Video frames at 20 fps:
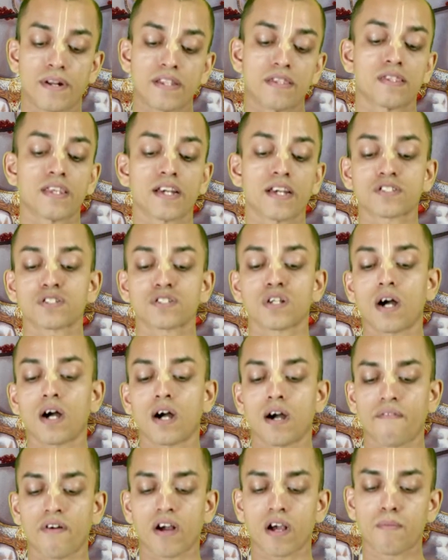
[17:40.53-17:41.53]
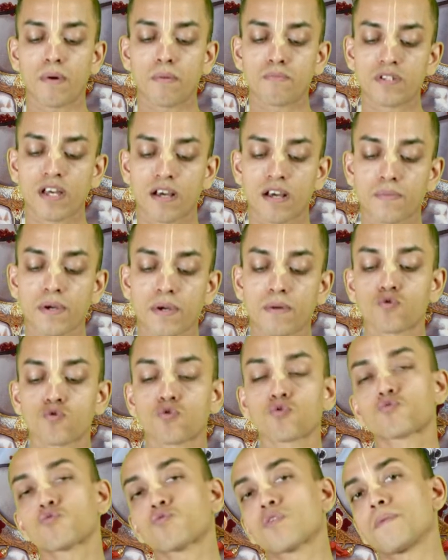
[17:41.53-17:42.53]
Pratyaksha avagamam dharmyam
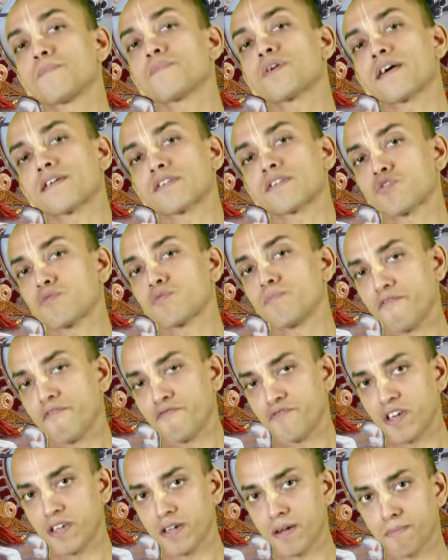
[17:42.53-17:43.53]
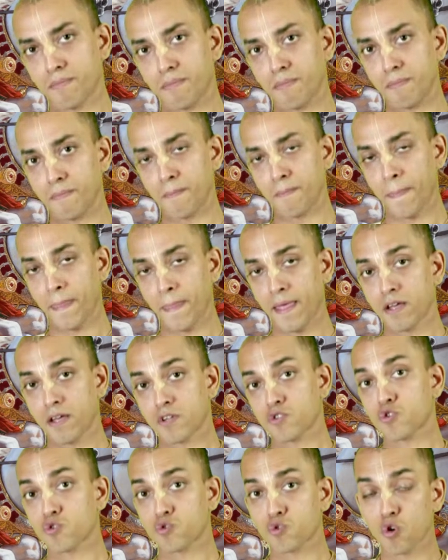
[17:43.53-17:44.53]
susukham kartum avyayam.
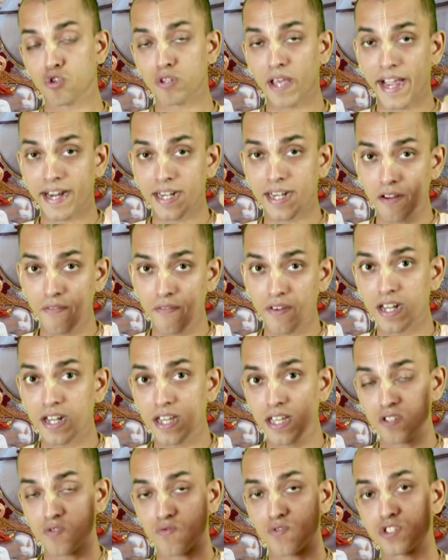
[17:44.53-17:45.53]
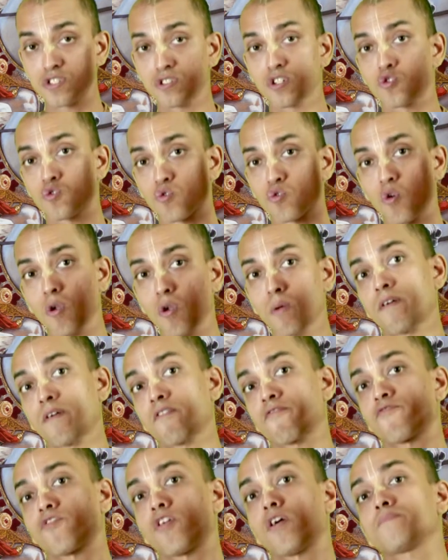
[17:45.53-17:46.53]
So those activities which the soul
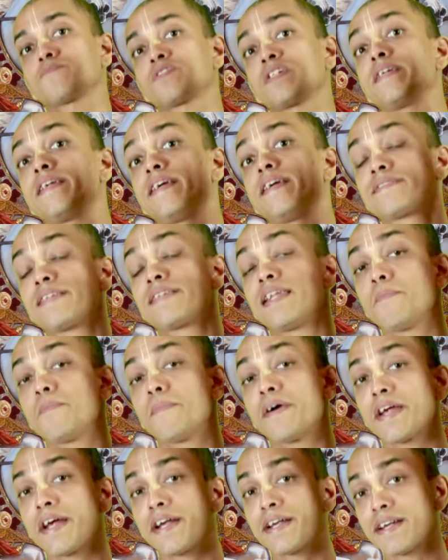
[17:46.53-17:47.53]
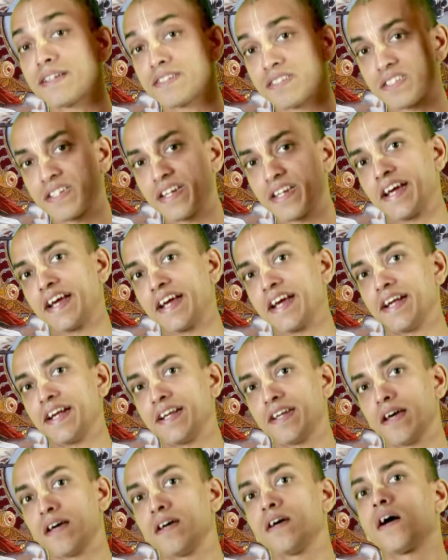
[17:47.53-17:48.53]
performs in its liberated
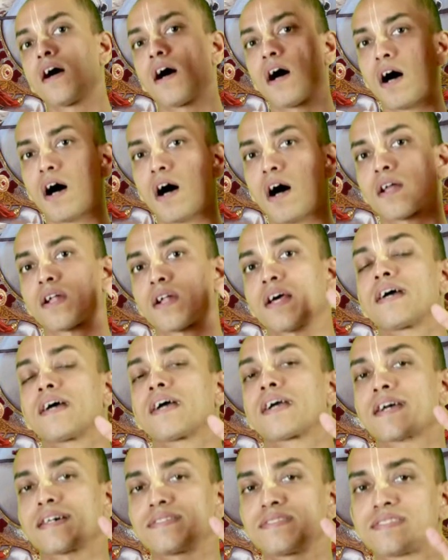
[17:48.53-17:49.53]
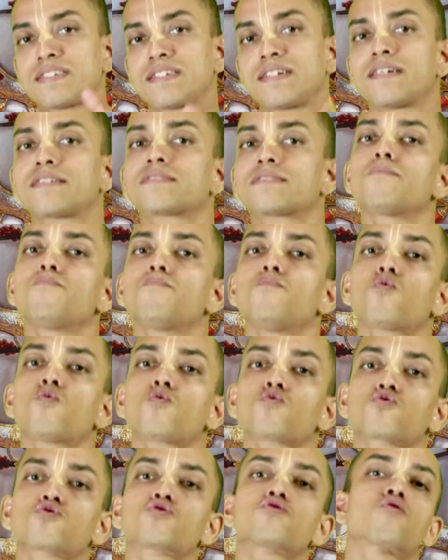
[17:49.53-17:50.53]
state are considered the
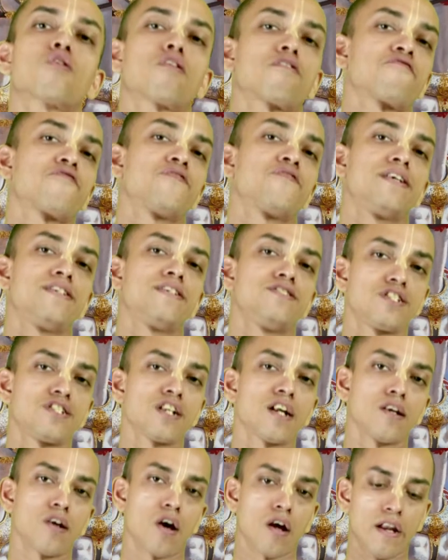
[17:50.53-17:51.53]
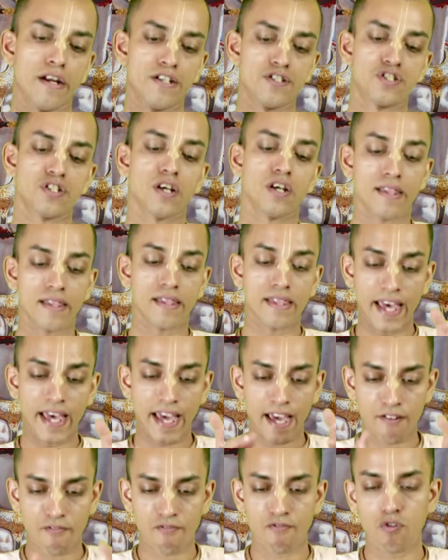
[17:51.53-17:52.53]
most confidential knowledge.
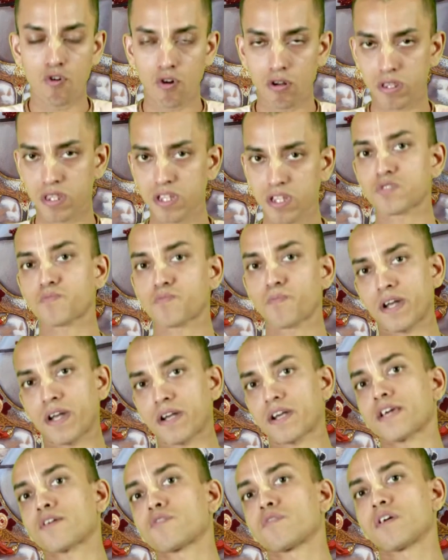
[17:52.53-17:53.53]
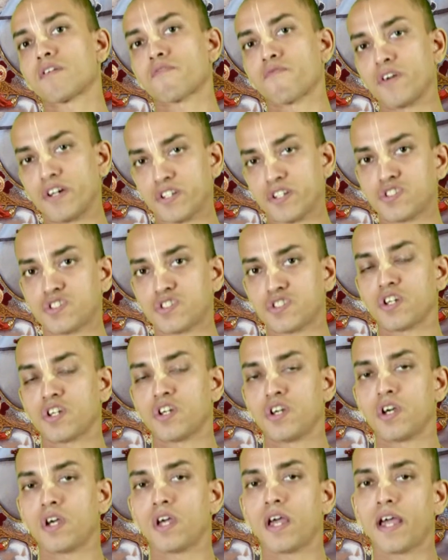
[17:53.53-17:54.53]
Therefore, this particular verse
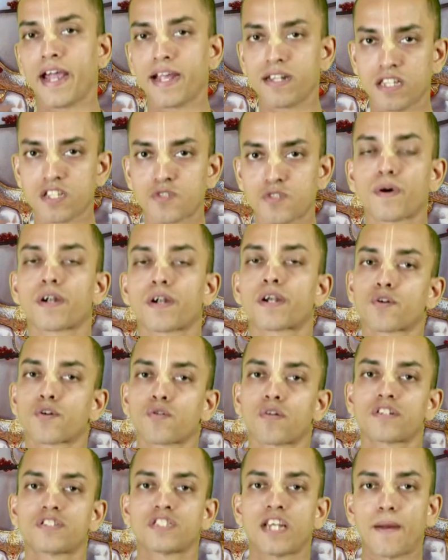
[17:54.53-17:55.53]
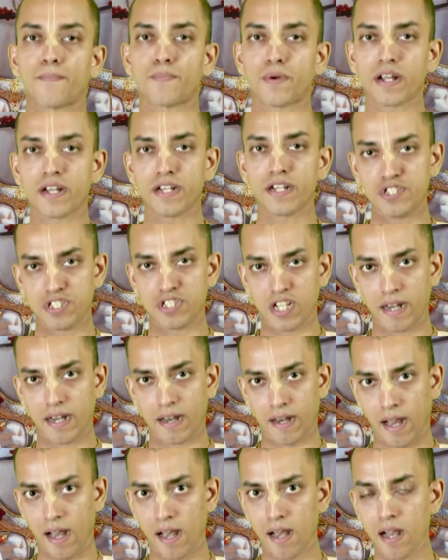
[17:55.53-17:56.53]
and this particular chapter in
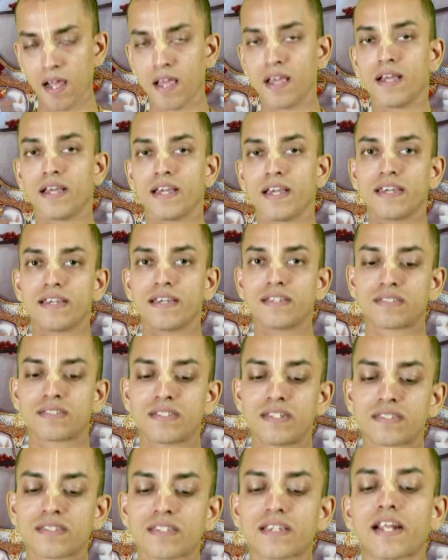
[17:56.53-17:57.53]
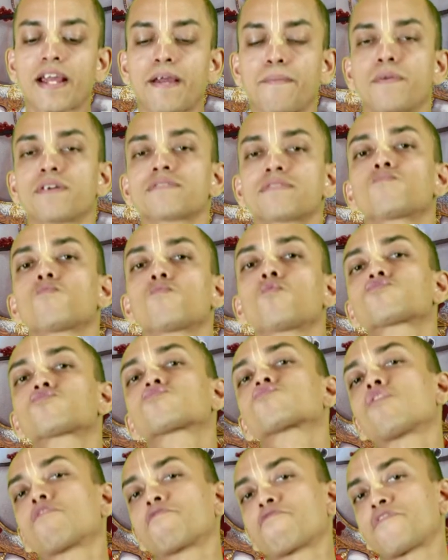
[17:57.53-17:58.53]
general is described as
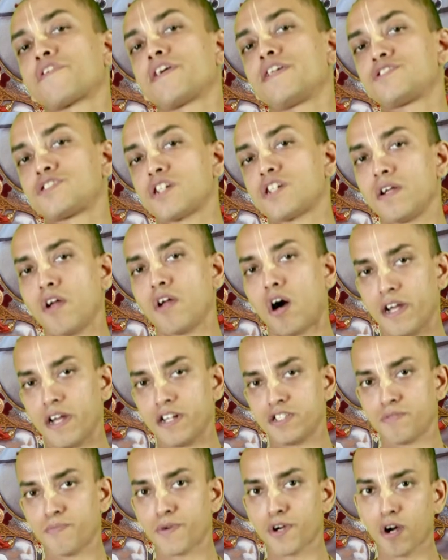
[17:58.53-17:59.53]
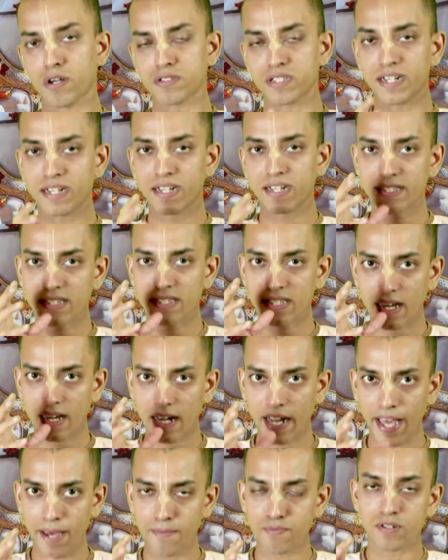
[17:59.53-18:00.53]
most confidential knowledge because it
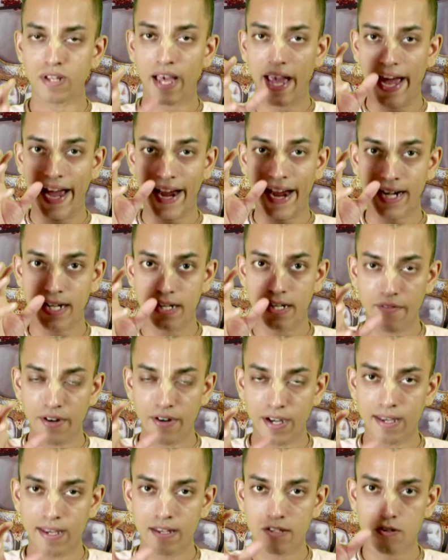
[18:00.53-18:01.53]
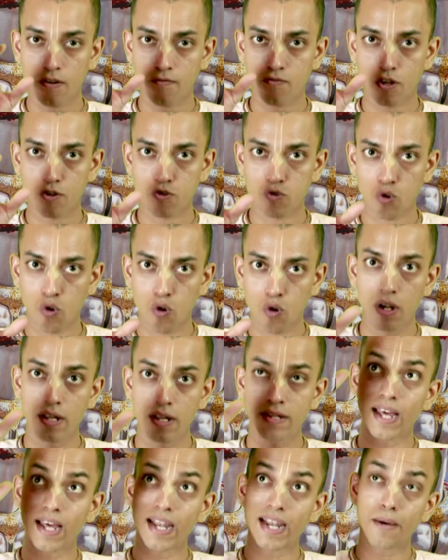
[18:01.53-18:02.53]
describes the activities of the
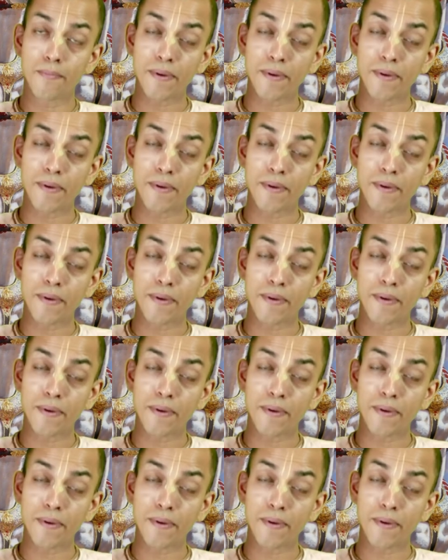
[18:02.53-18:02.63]
soul in the